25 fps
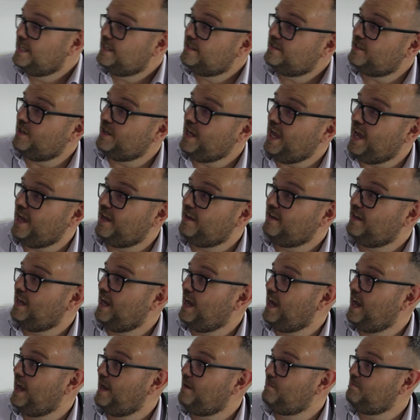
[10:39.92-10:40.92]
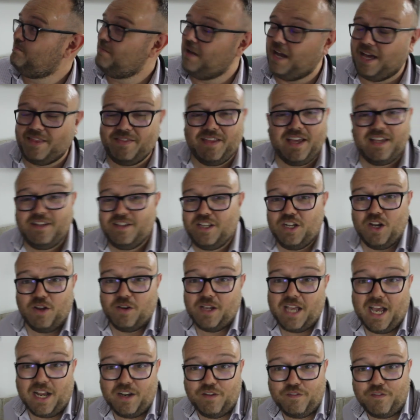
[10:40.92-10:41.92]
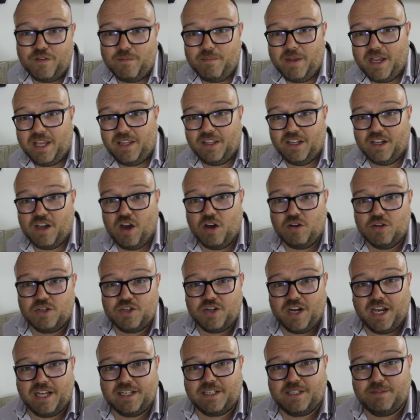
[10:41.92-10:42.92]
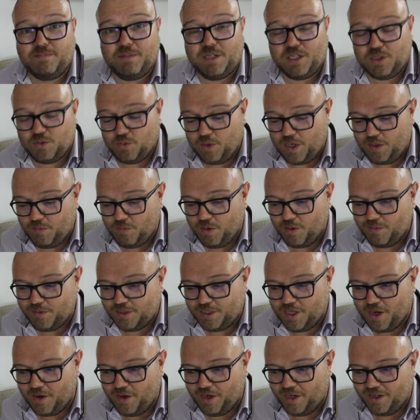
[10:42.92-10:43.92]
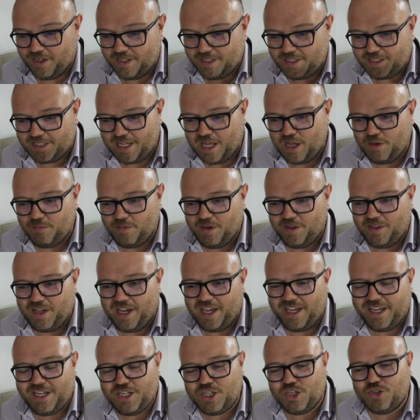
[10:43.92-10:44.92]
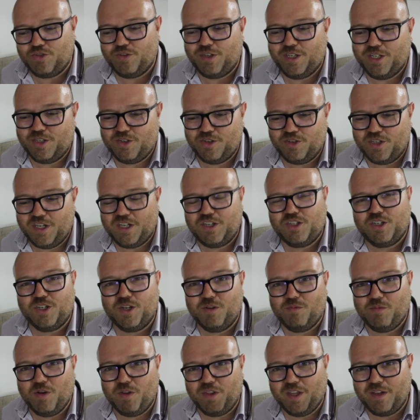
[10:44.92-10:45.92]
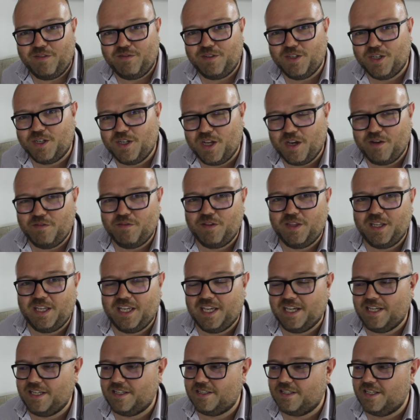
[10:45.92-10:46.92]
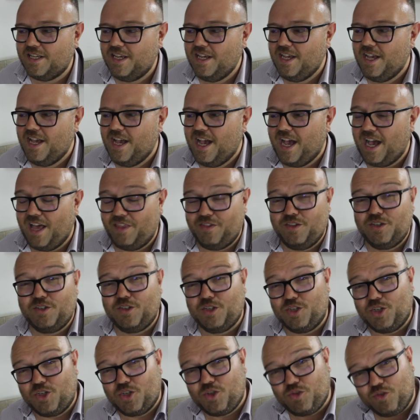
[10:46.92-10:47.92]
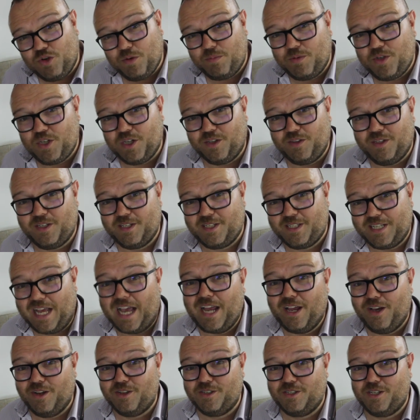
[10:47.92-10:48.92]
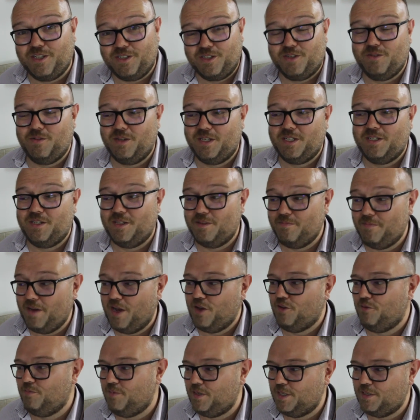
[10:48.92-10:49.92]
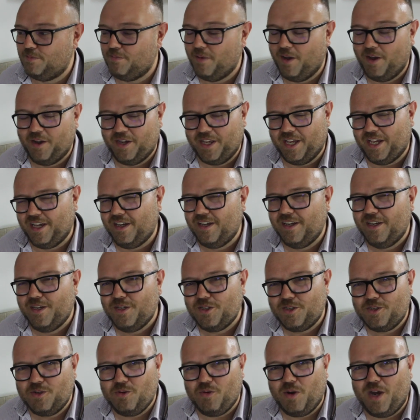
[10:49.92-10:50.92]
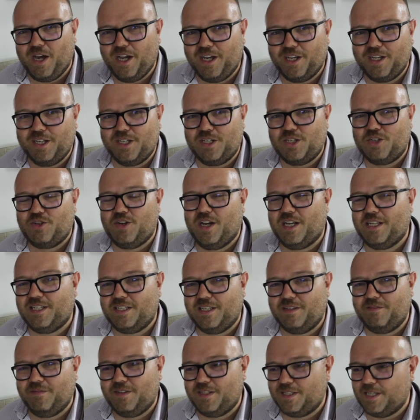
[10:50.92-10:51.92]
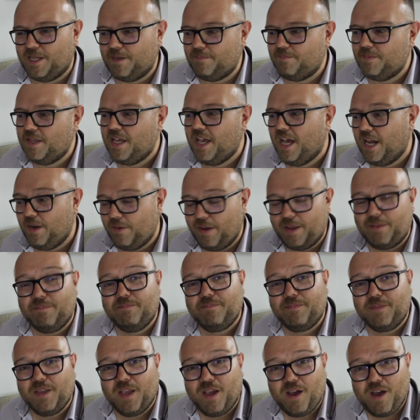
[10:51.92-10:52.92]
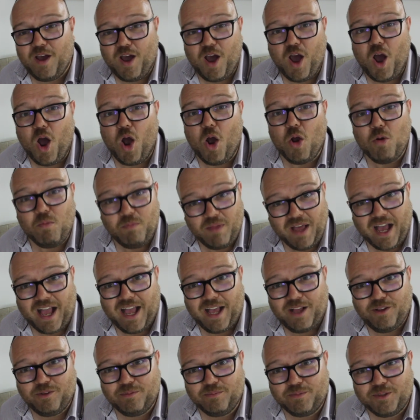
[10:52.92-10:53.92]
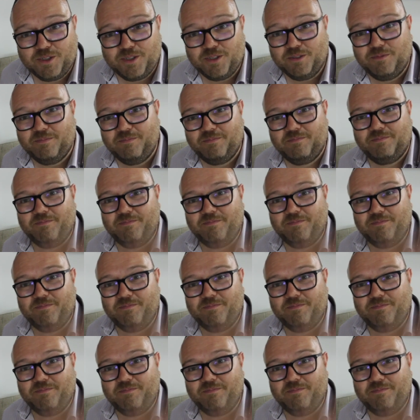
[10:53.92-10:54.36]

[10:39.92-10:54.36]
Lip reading: So yeah, and then, you know, kind of for me, the contrast between what was going on at Selma, their history and tradition and what they've done over the years, and the disruption that Sios are doing into the mouthpiece market. It's quite a contrasting visit. Anyway, hope that helps.